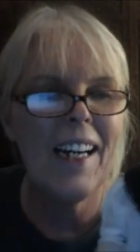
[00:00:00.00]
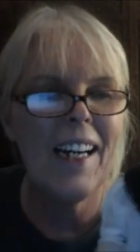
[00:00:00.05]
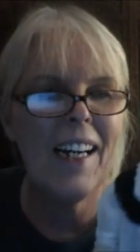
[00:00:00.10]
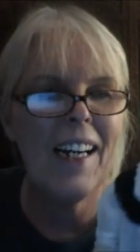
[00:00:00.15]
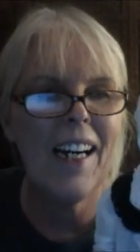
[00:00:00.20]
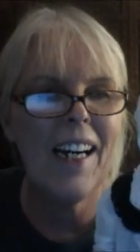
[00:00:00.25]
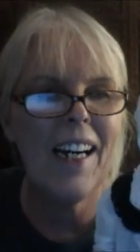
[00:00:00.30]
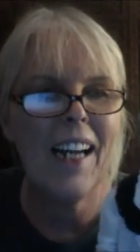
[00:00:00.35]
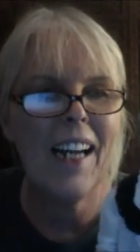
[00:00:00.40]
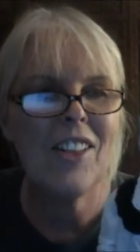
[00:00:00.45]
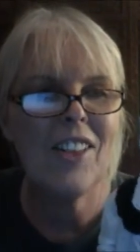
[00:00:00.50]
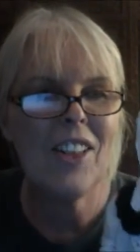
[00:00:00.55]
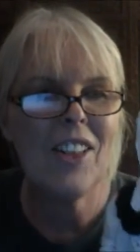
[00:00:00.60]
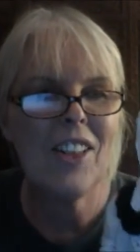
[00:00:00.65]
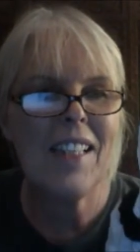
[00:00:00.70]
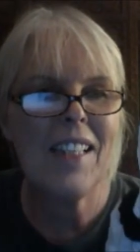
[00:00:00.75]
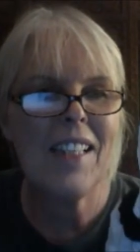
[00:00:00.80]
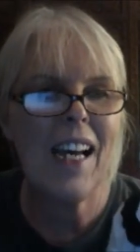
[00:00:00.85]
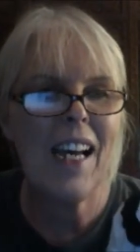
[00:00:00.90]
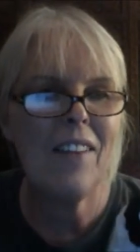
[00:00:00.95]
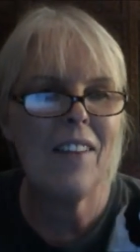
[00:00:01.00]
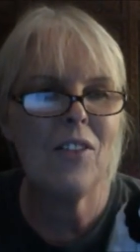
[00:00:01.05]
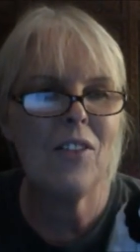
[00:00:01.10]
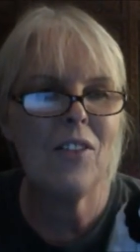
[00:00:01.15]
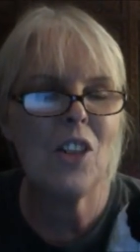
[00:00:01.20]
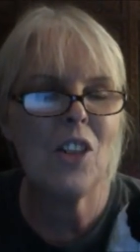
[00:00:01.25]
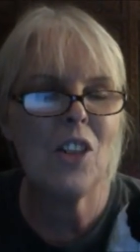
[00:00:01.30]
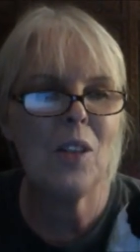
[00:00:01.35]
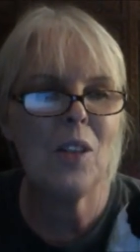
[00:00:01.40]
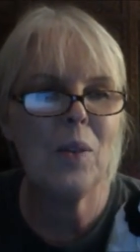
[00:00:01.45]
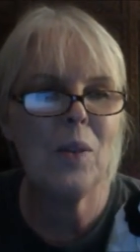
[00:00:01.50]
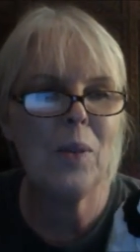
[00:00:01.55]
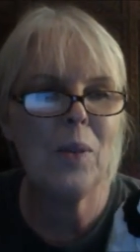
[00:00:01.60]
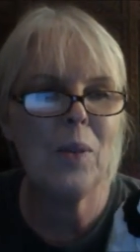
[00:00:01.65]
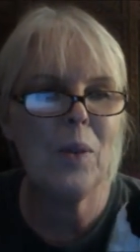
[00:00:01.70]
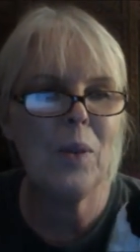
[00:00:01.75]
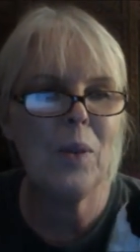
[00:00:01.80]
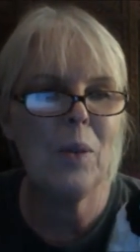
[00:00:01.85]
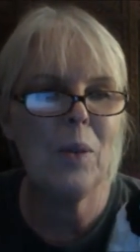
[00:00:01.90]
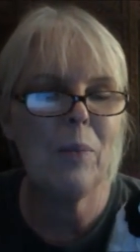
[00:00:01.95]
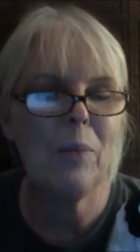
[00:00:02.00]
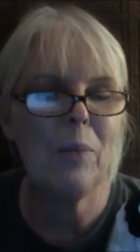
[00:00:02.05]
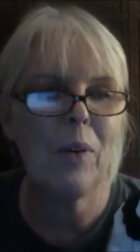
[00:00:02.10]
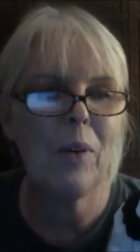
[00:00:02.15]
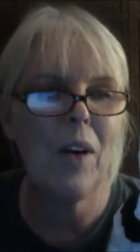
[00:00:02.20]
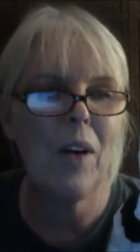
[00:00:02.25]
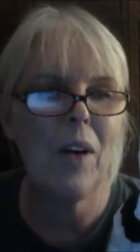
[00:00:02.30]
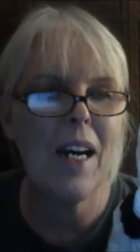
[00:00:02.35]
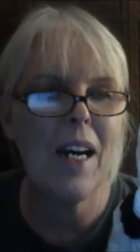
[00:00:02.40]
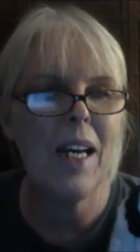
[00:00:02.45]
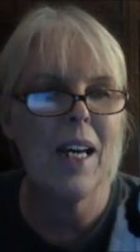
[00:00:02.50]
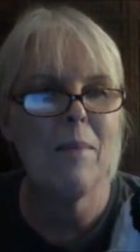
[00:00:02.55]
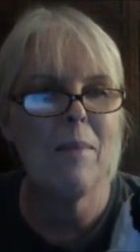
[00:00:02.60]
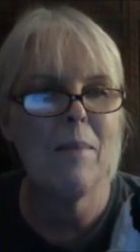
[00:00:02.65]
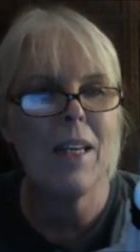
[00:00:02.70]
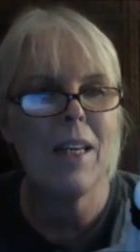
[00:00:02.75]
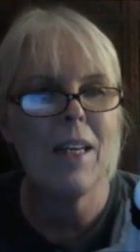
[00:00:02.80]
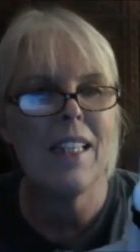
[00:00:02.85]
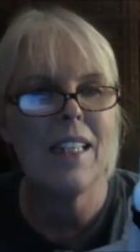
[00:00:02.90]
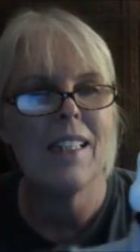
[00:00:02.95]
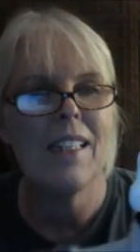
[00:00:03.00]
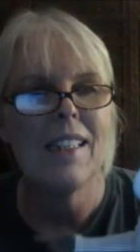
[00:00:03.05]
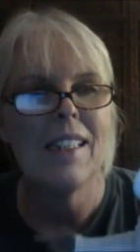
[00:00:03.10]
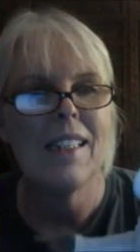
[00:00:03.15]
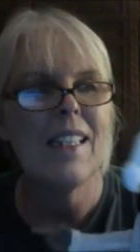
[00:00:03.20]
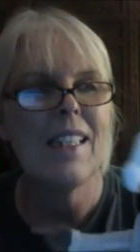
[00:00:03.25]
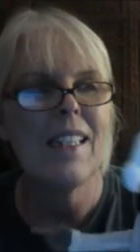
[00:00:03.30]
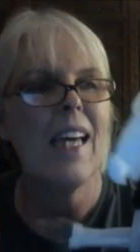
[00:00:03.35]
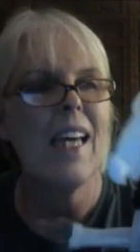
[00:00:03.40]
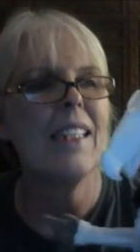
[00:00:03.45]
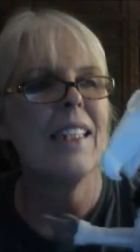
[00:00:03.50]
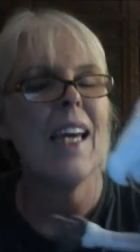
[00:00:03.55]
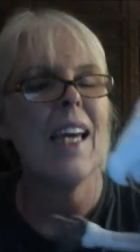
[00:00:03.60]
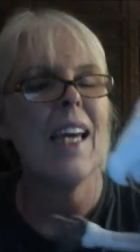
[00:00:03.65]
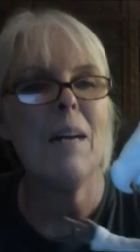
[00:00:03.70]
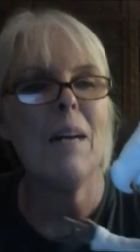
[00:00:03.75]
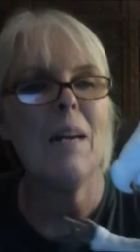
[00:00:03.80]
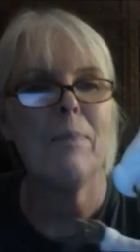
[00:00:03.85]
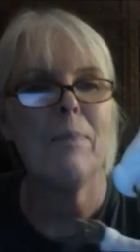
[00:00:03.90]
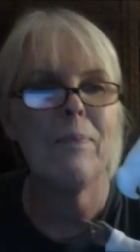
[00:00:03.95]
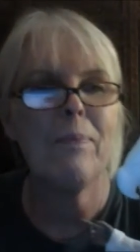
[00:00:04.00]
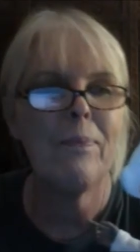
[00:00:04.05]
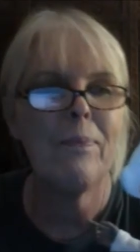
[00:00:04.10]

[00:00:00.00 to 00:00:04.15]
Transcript: Uh, I just have to prime his head cap